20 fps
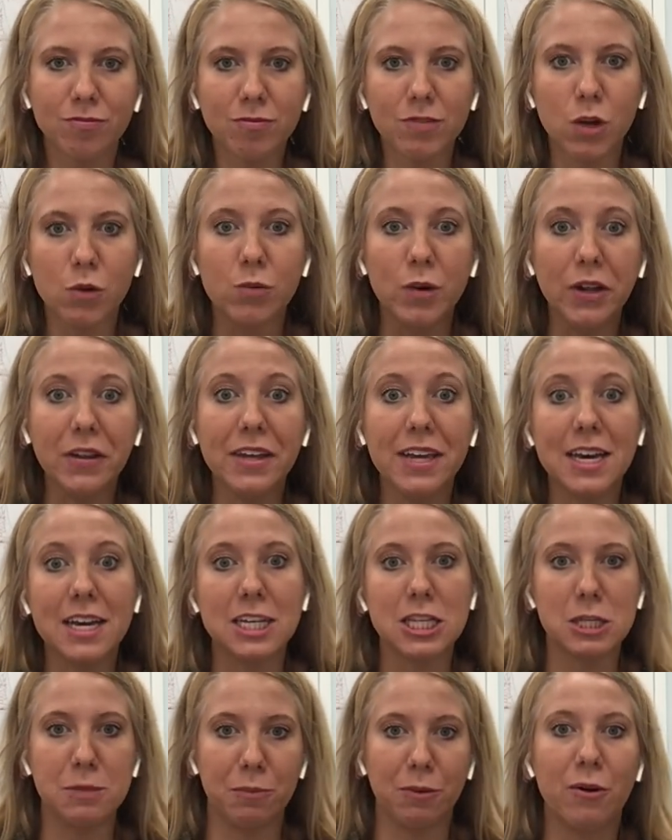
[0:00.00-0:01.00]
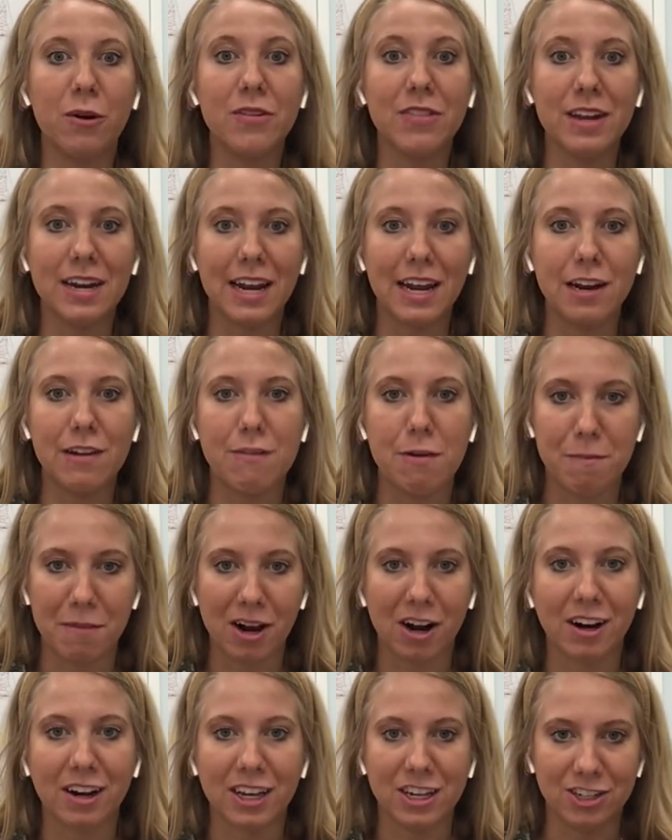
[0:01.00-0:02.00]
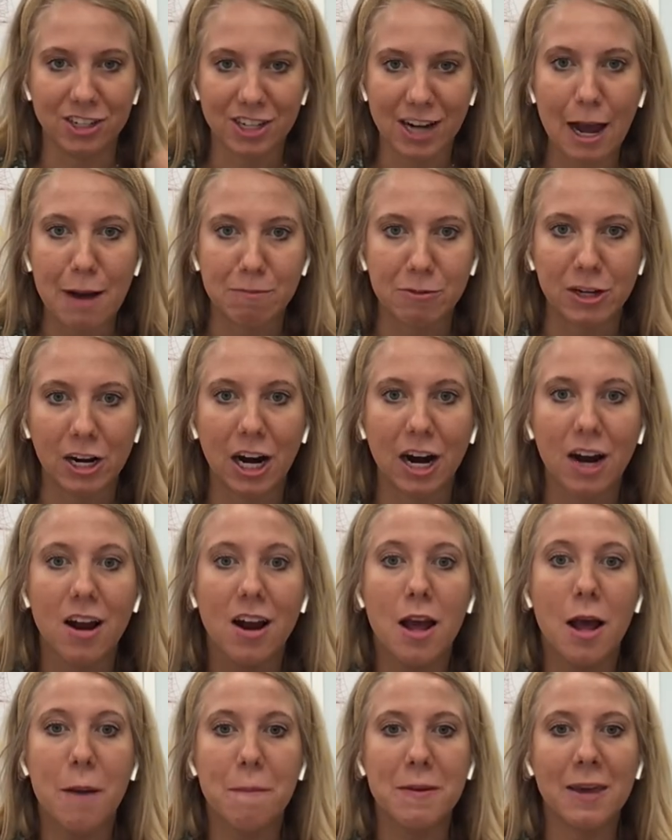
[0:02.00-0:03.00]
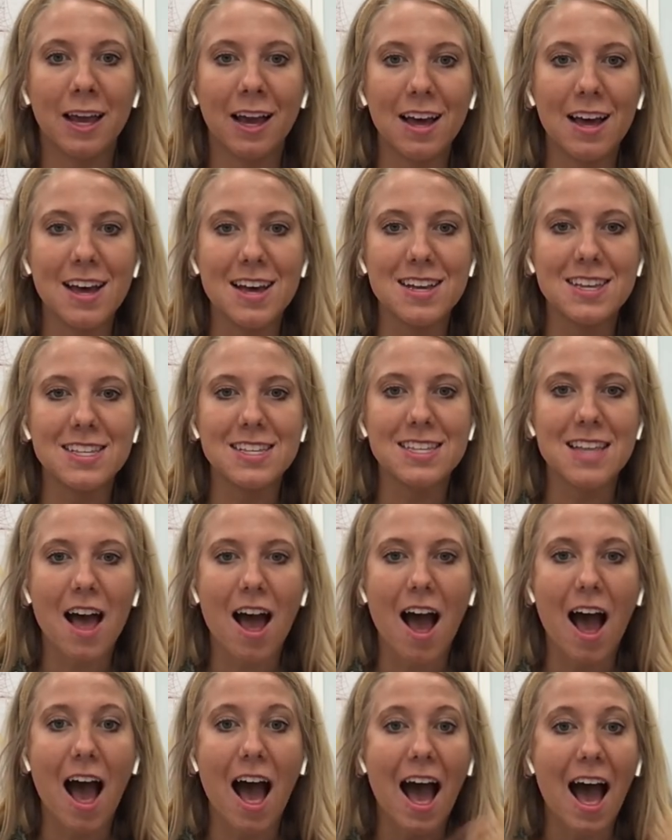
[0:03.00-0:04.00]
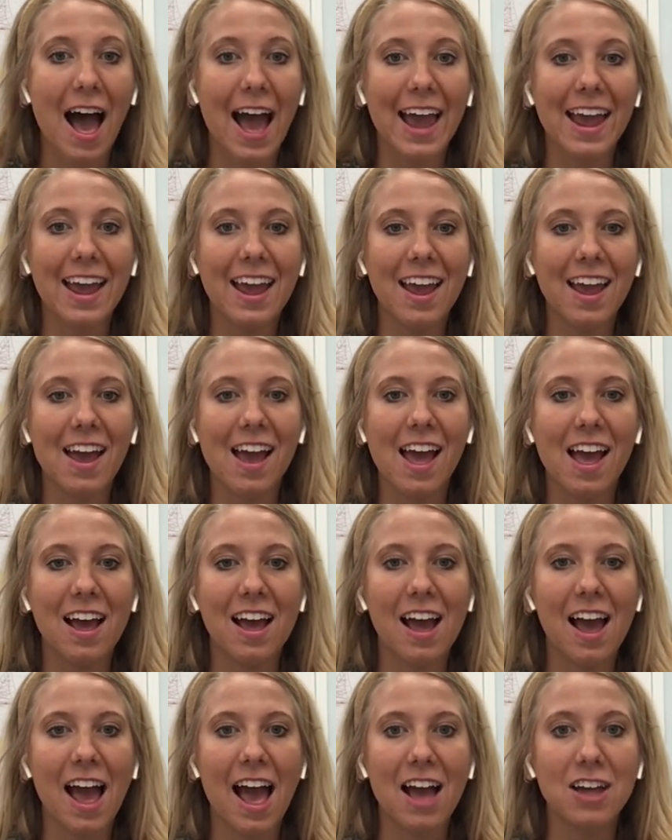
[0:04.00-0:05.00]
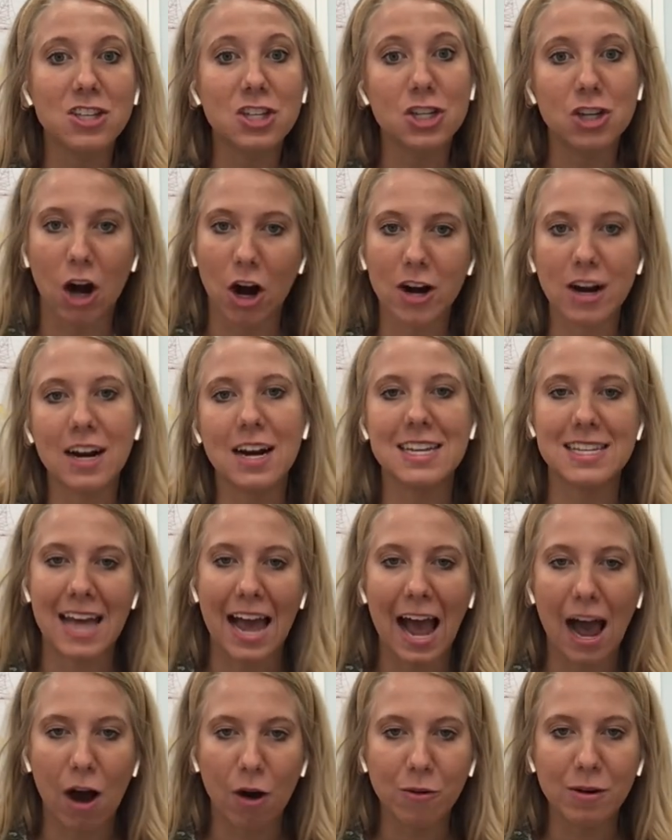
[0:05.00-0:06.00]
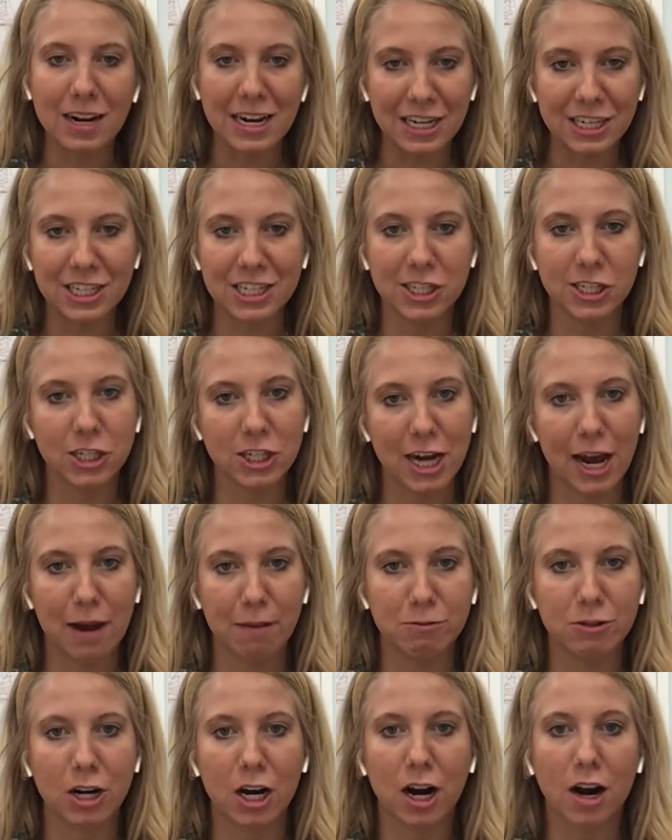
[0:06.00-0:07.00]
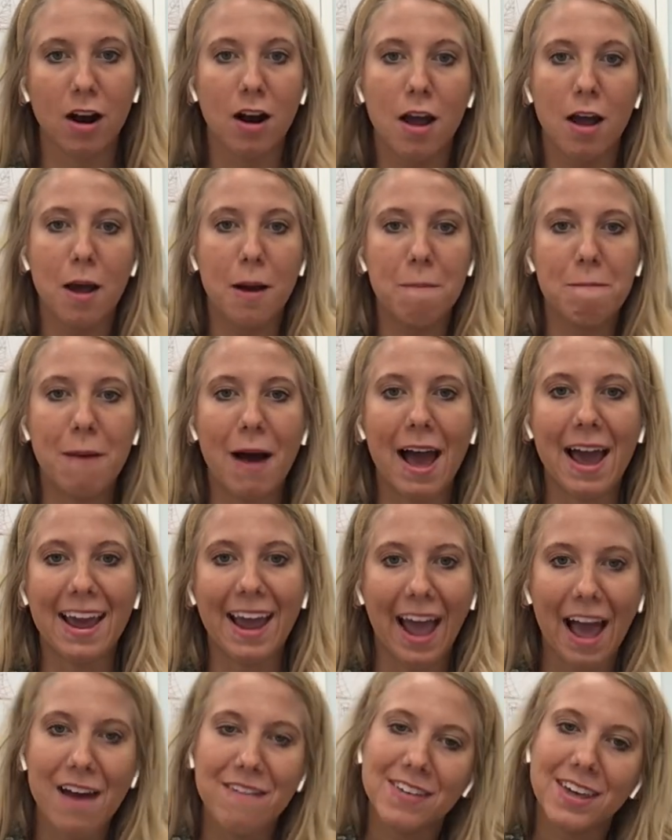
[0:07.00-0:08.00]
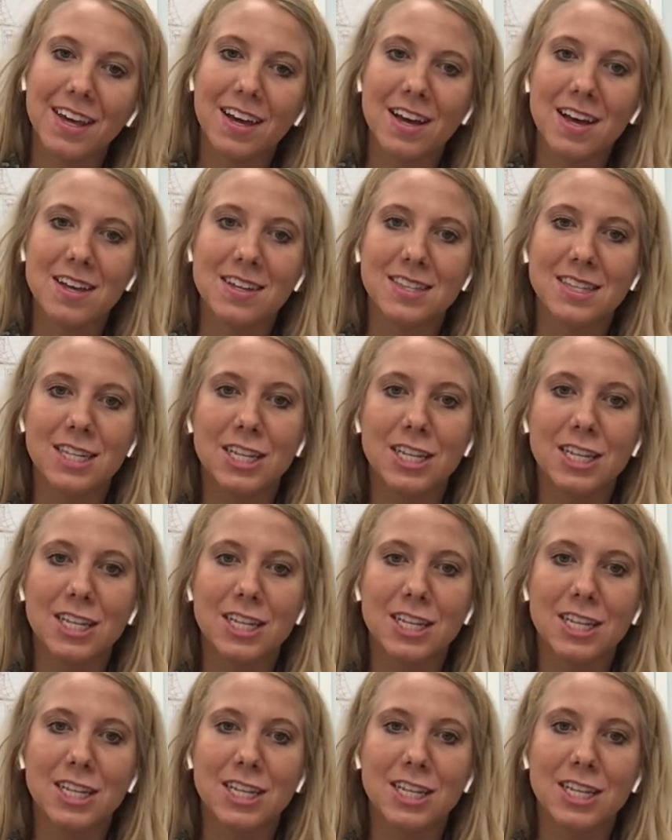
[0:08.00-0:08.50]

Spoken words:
really explore the Native American chapter, because I started us out into the chapter by having us